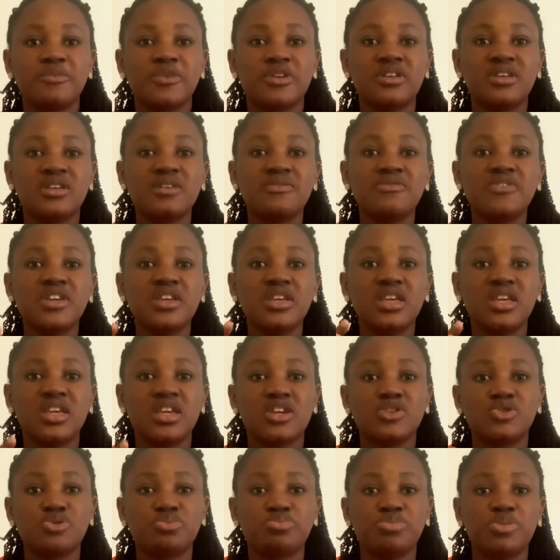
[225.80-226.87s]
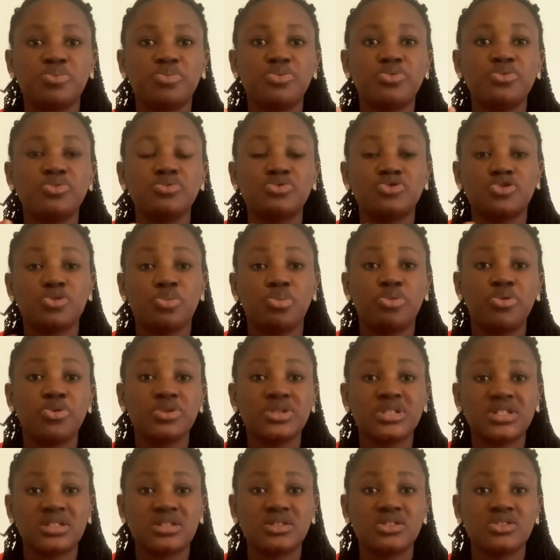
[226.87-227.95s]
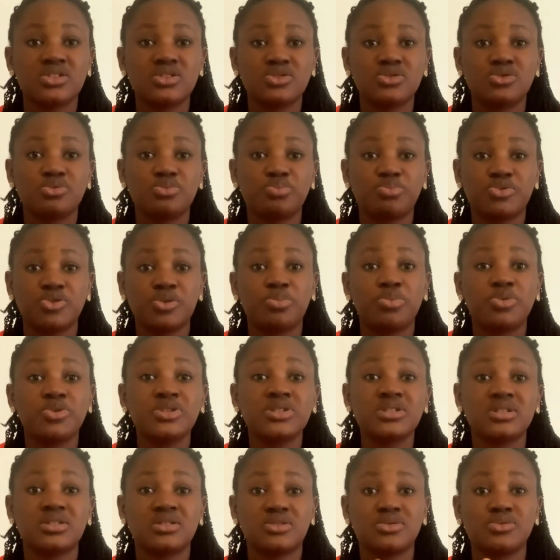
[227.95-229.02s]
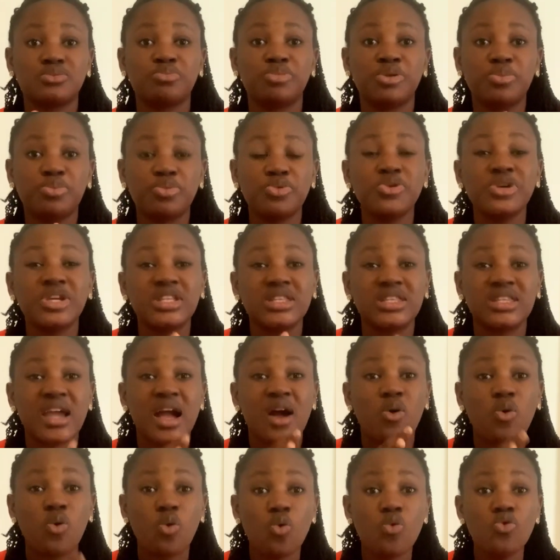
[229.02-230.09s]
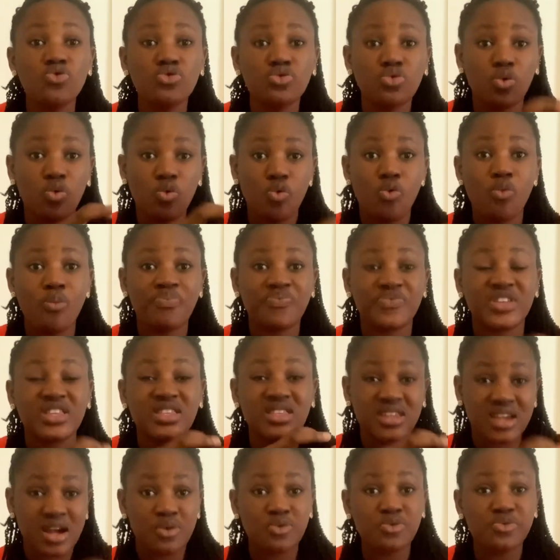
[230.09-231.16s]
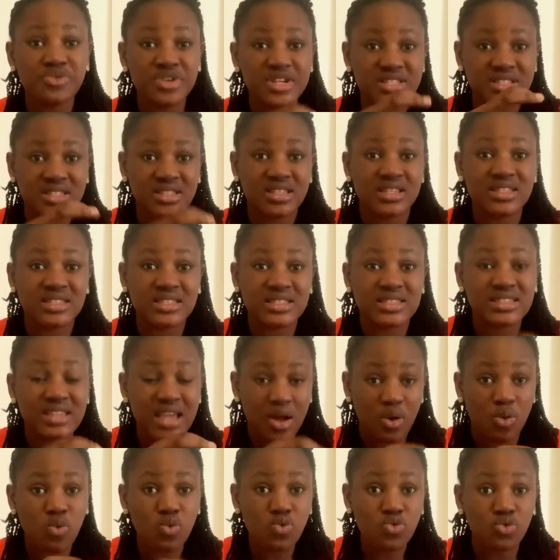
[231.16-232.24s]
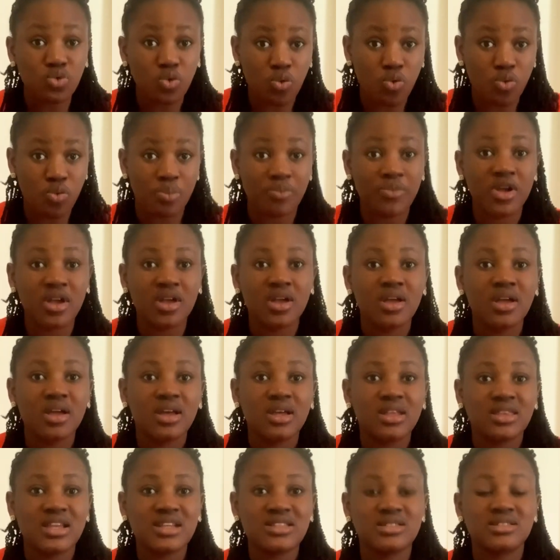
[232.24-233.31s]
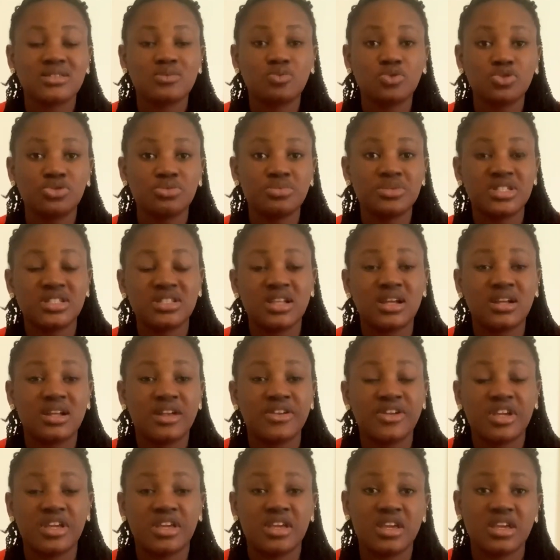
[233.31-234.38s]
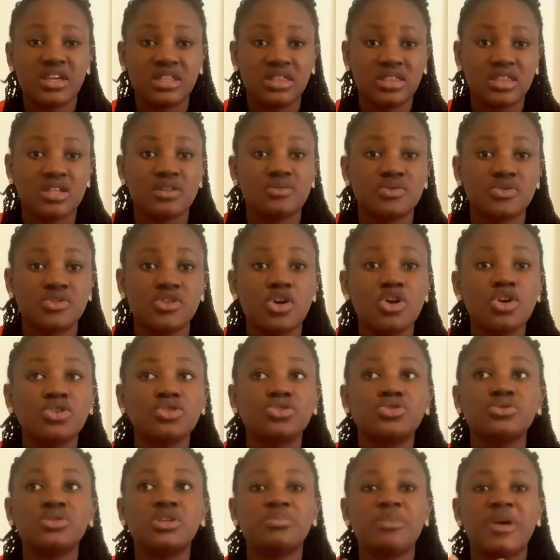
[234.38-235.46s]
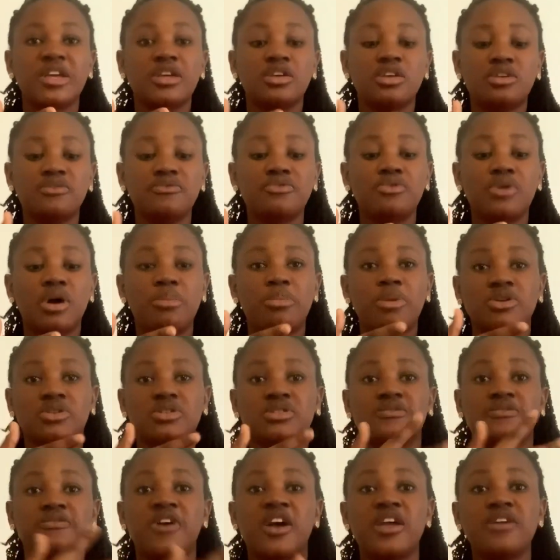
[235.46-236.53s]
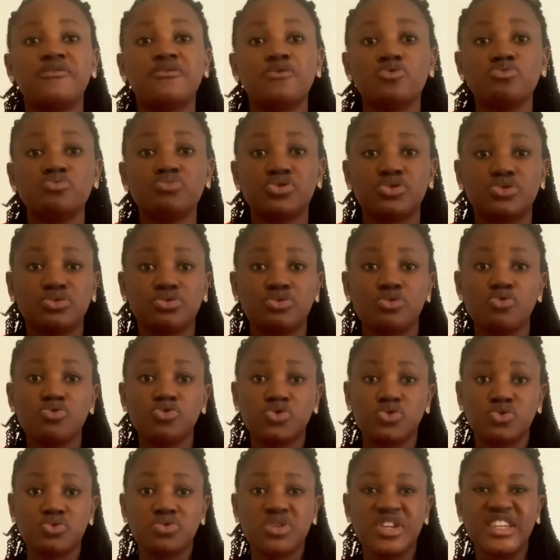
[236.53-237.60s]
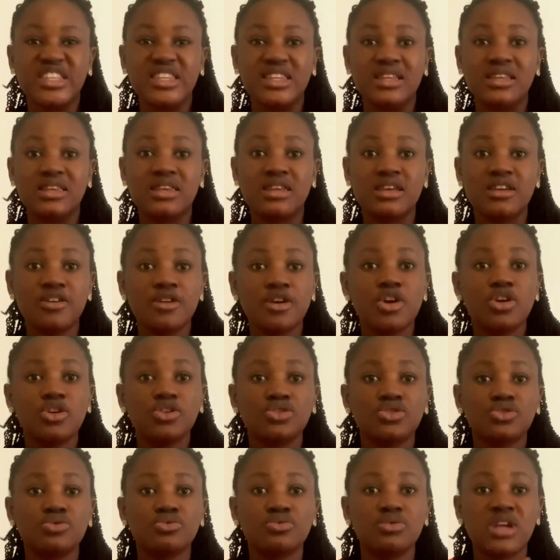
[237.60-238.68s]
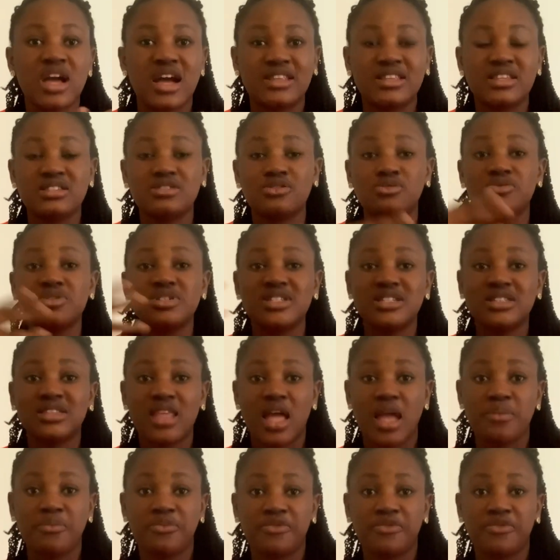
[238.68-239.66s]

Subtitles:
giving care to people, support to people in their own home, in their own residence, in their own home. That is what domiciliary care entails. So they might give you about 5 homes to go to in a day. So and there's always a time